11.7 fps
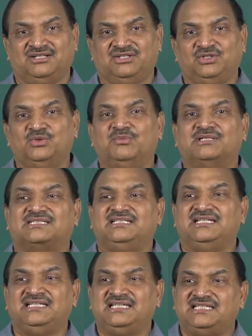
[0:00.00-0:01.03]
you must,
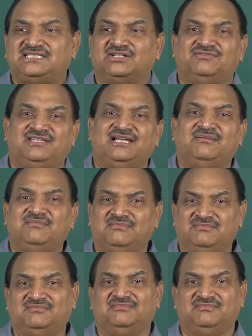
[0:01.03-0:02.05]
each of
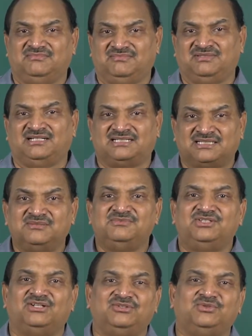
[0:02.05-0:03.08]
them, the
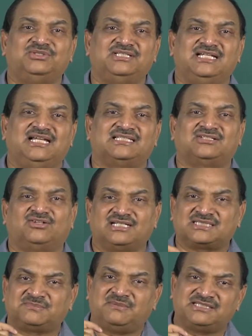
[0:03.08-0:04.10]
terms you're using has got a
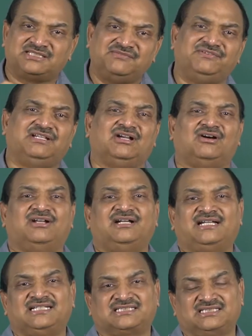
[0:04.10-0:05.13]
specific
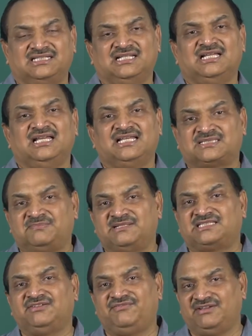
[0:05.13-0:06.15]
connotation, a
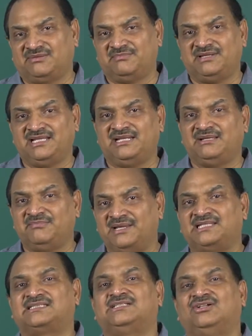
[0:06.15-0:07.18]
specific meaning
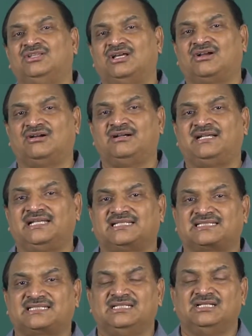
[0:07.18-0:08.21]
based on the
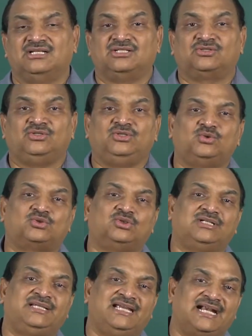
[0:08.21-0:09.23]
context. So you
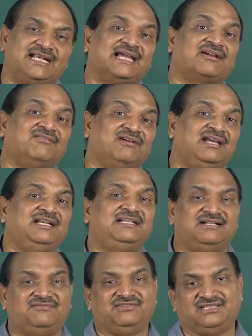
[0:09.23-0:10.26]
should get
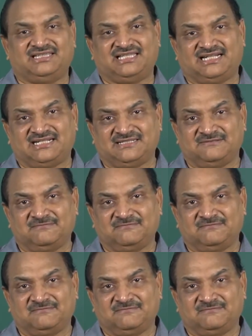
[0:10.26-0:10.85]
acquainted with that.